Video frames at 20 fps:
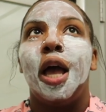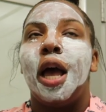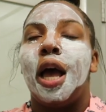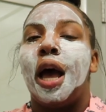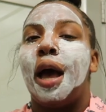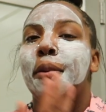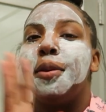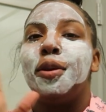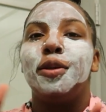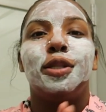
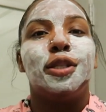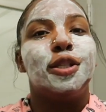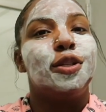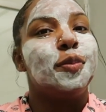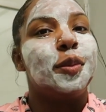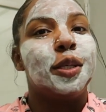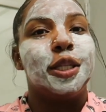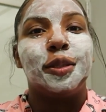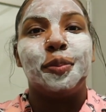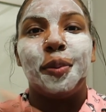I'm using too
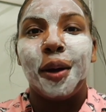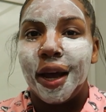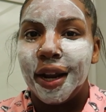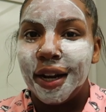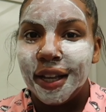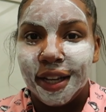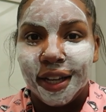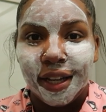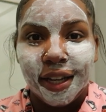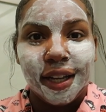much
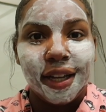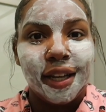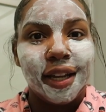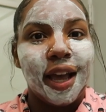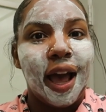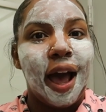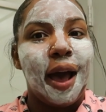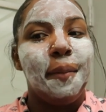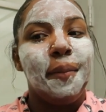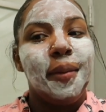product.
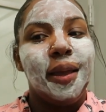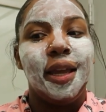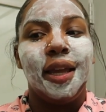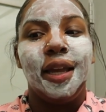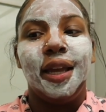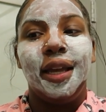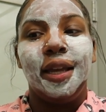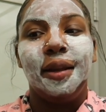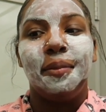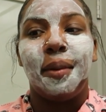I
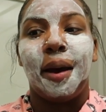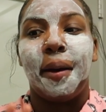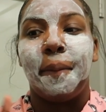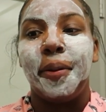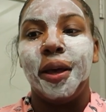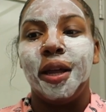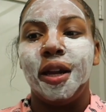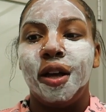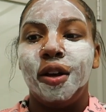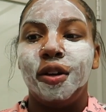mean, my
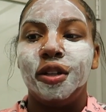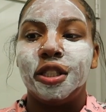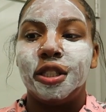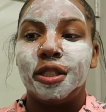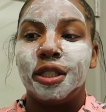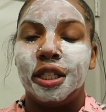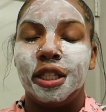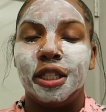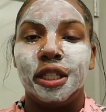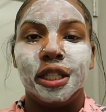
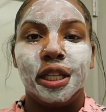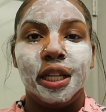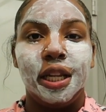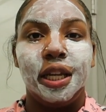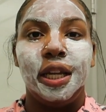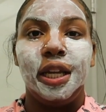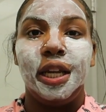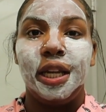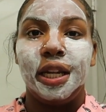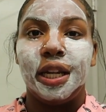pillows is
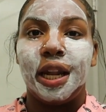clean.